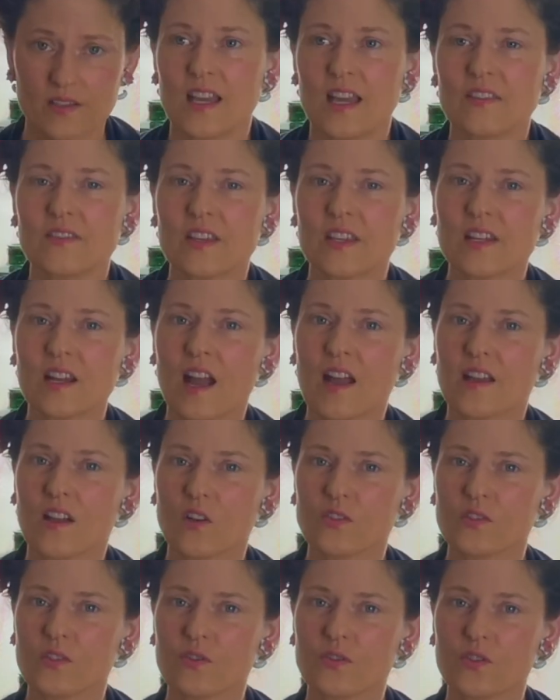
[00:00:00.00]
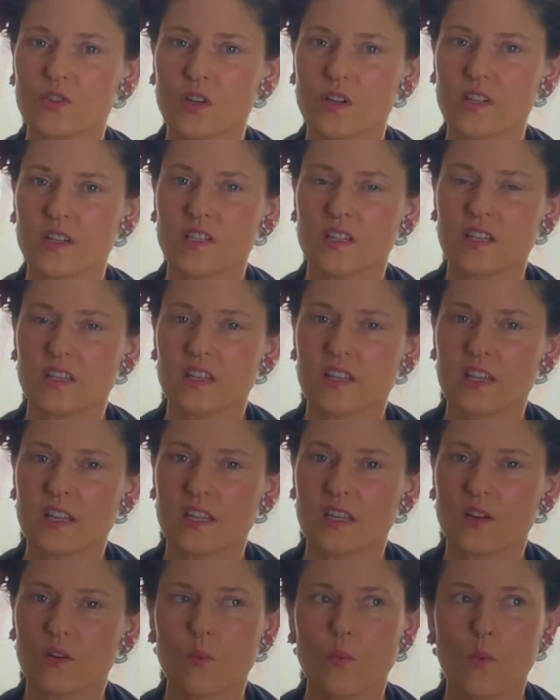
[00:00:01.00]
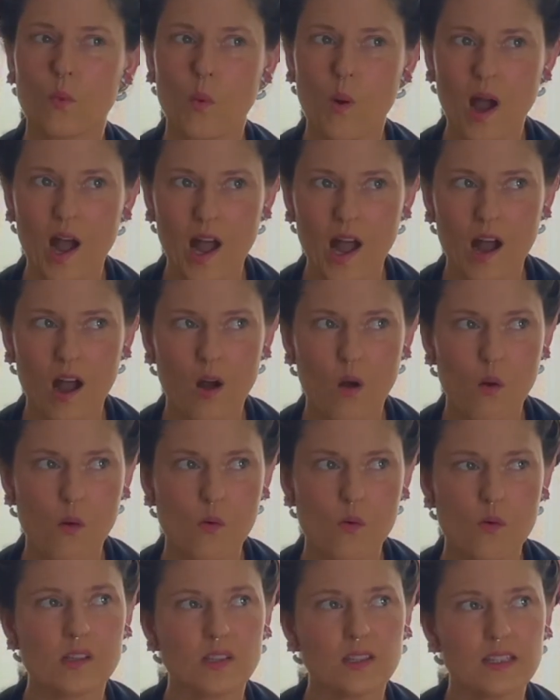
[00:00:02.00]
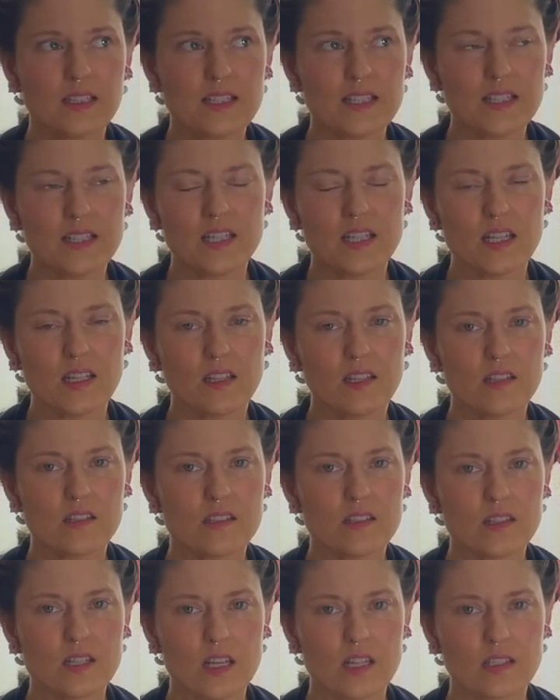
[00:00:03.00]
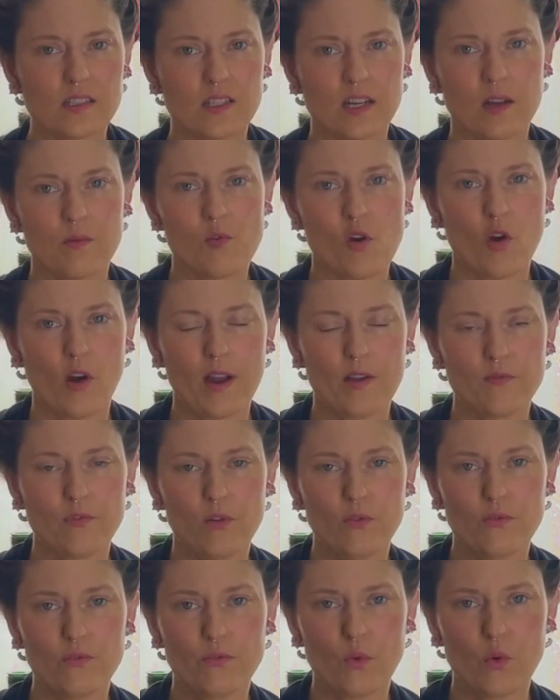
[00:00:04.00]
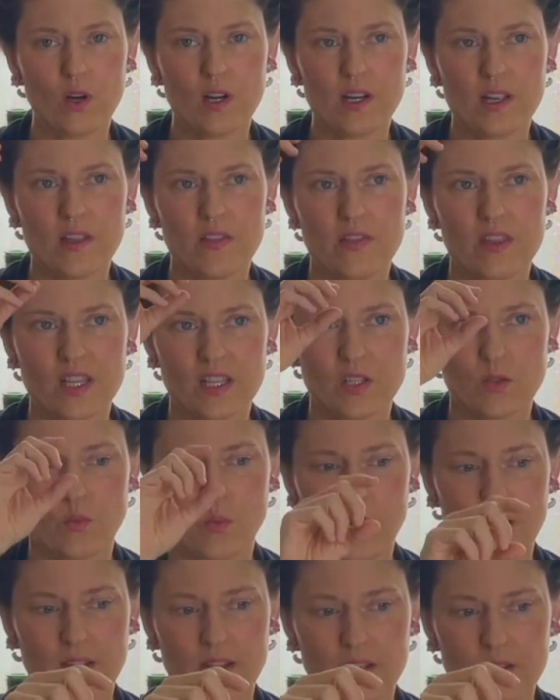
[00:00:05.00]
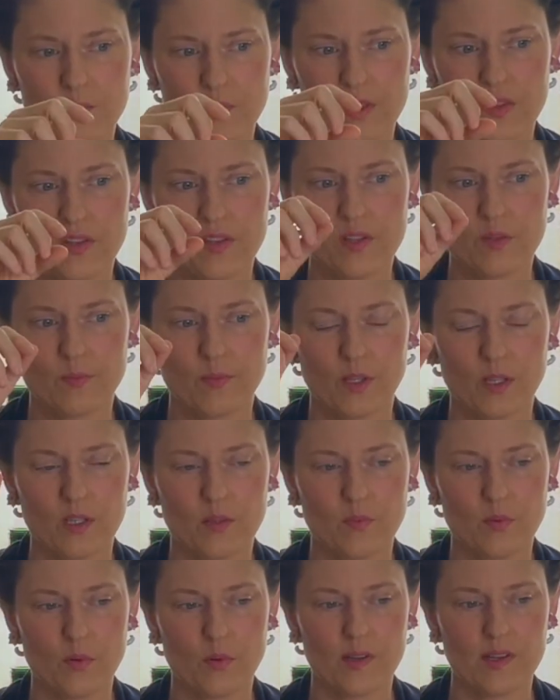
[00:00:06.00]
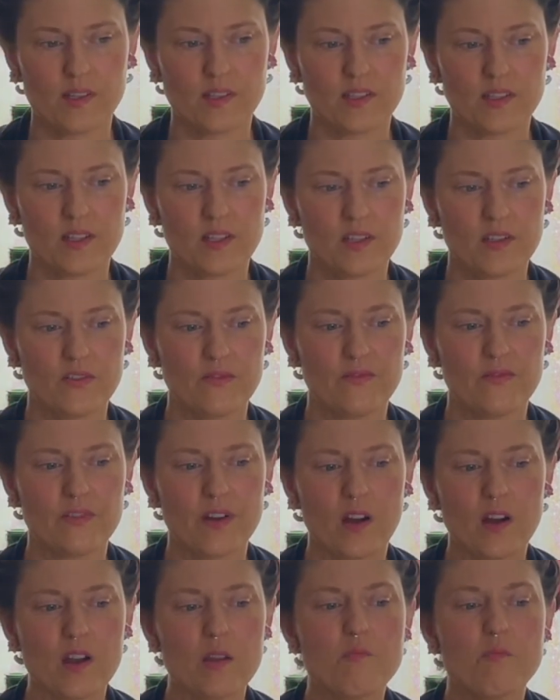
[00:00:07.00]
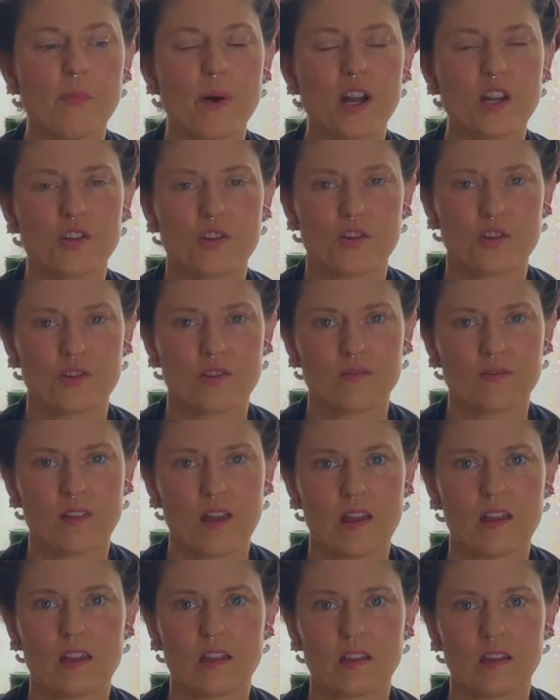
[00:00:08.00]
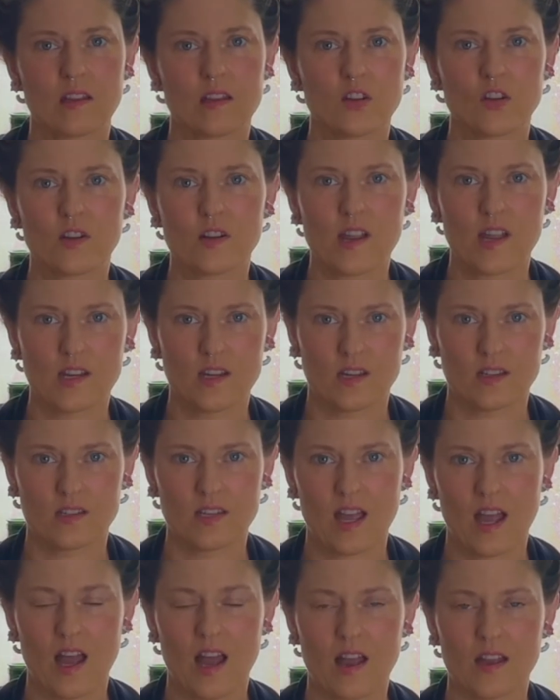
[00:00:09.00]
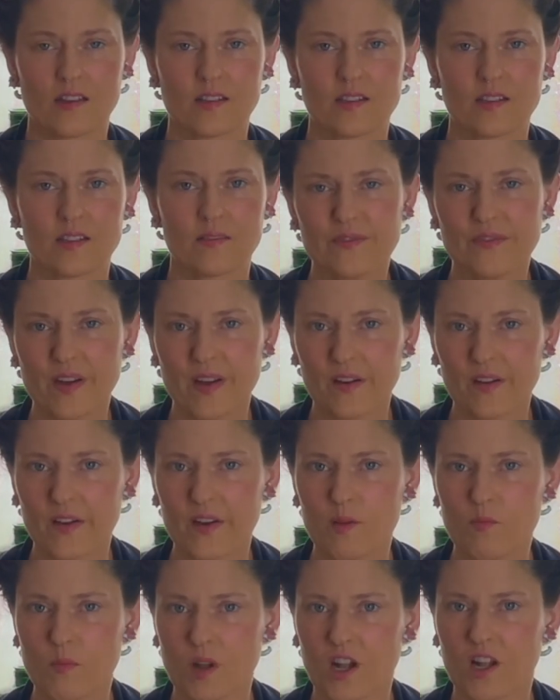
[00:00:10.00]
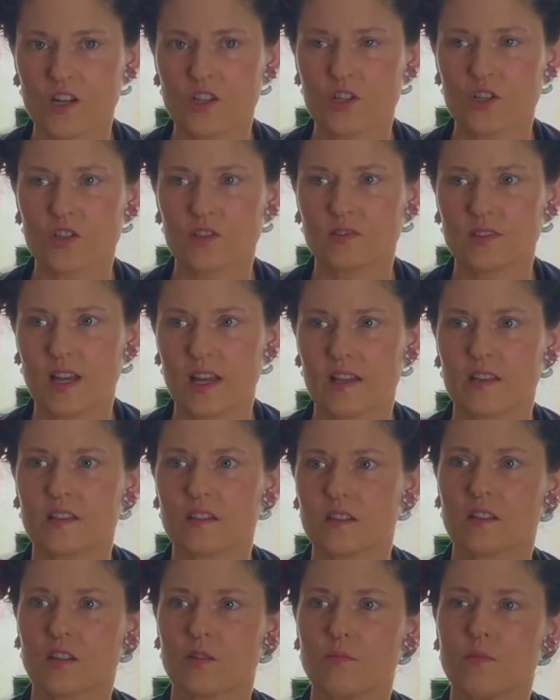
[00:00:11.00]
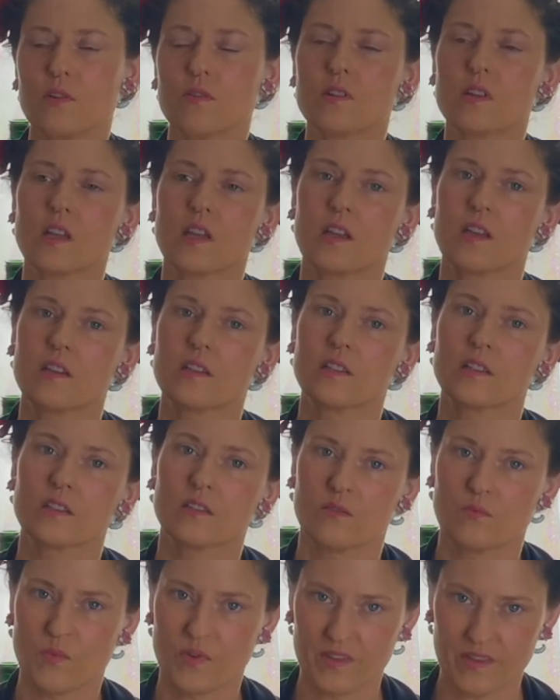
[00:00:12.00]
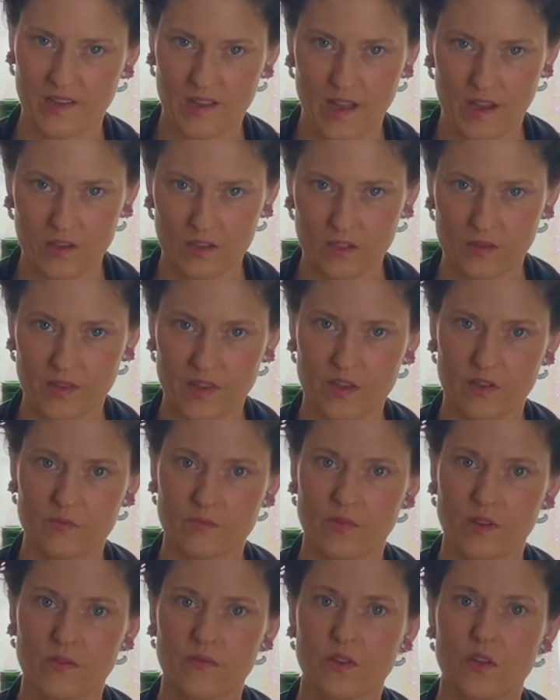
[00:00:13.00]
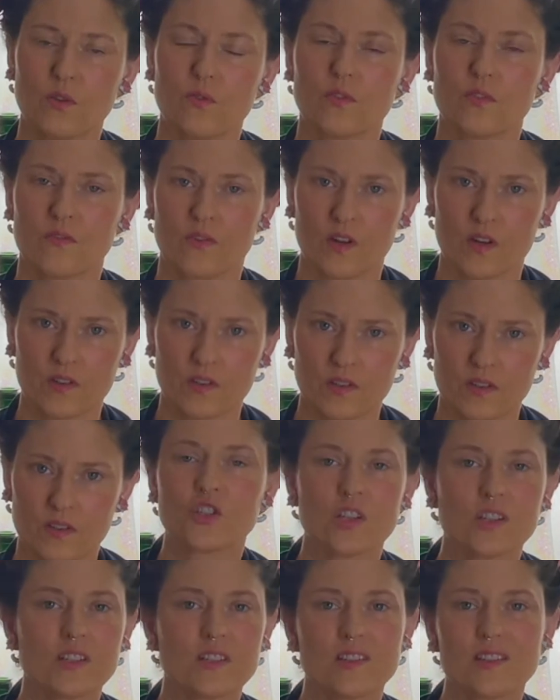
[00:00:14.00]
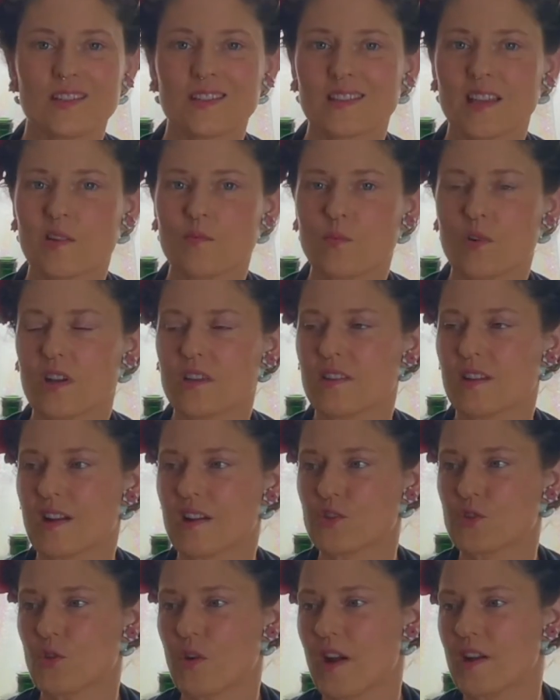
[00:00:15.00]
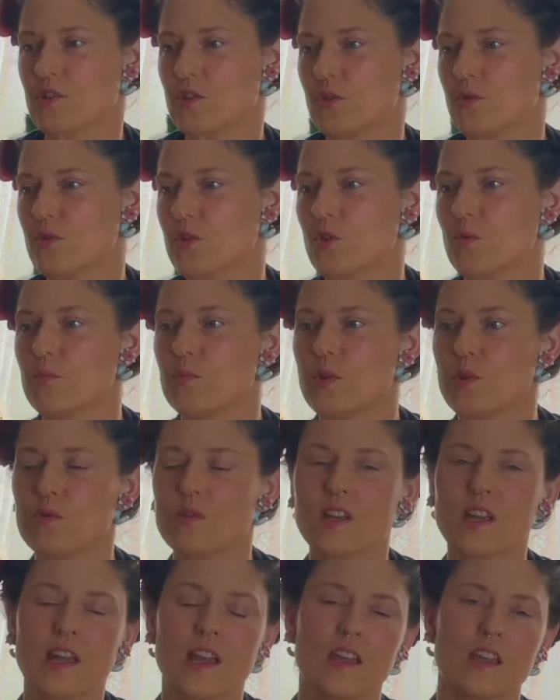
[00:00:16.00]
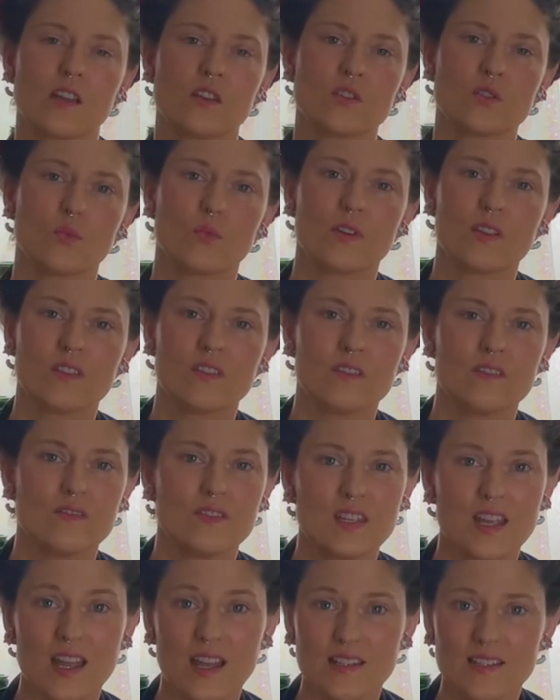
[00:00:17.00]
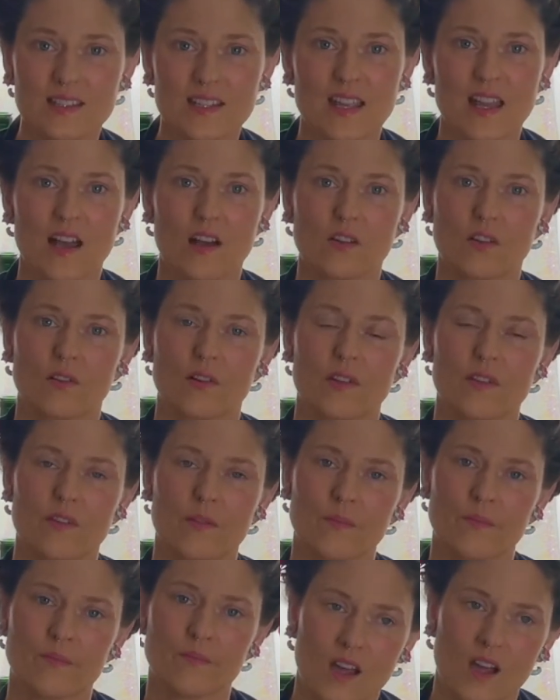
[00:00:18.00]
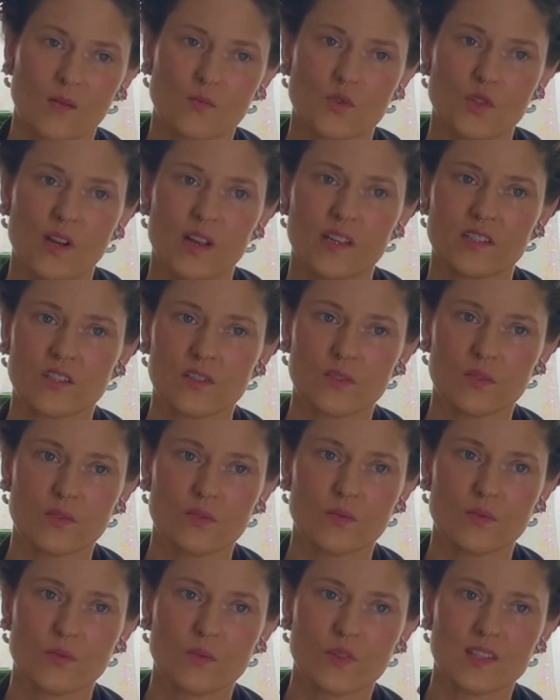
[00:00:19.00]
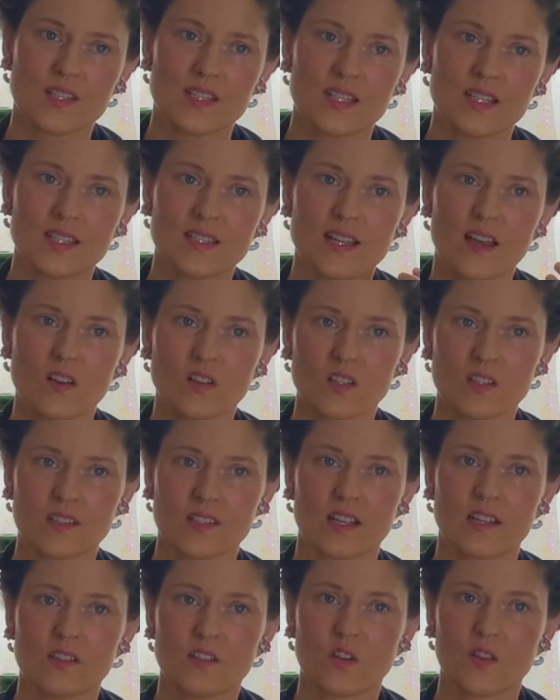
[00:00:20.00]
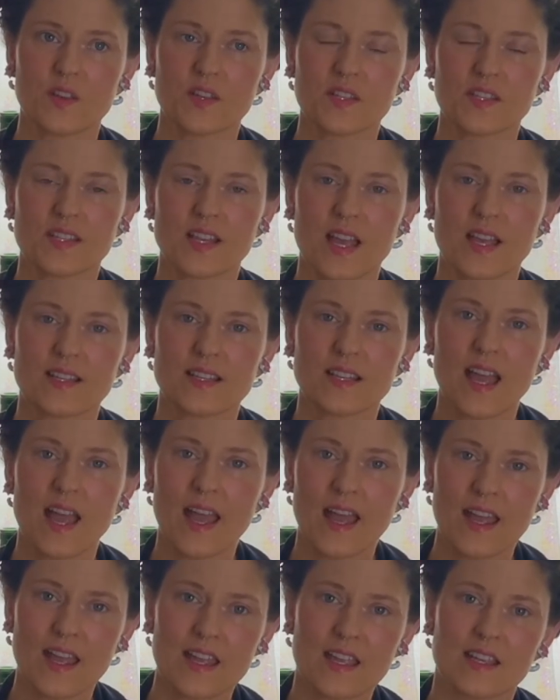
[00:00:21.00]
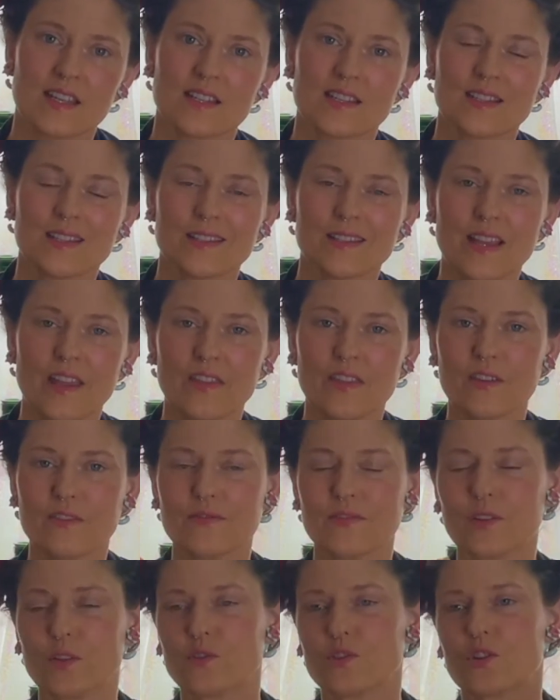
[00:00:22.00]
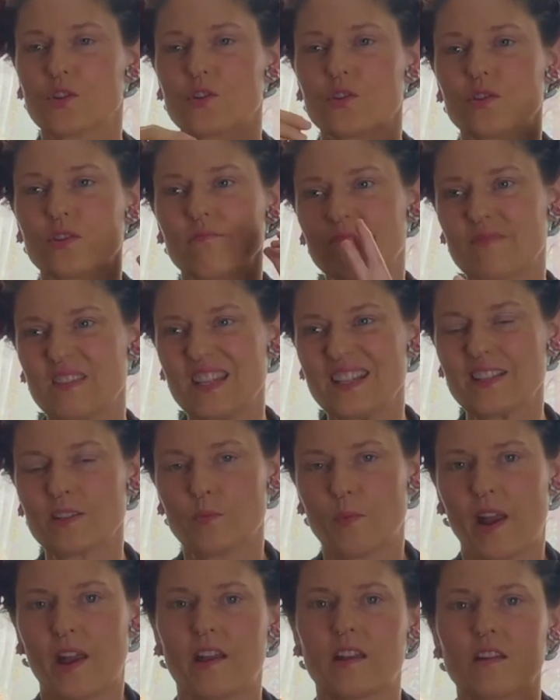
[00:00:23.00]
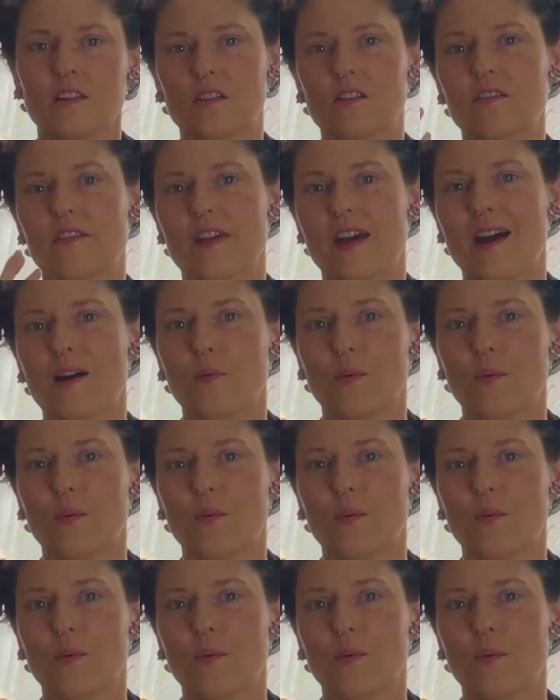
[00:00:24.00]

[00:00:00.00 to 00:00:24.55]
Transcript: And then I also started to think, wow, listing these things that I'm grateful for in this way with these bullet points is very much like creating tags, very much like communicating with the algorithm of the universe, just the same way that I try to communicate with the Etsy algorithm. I'm trying to send out a signal that says, hey, set the filters this way or that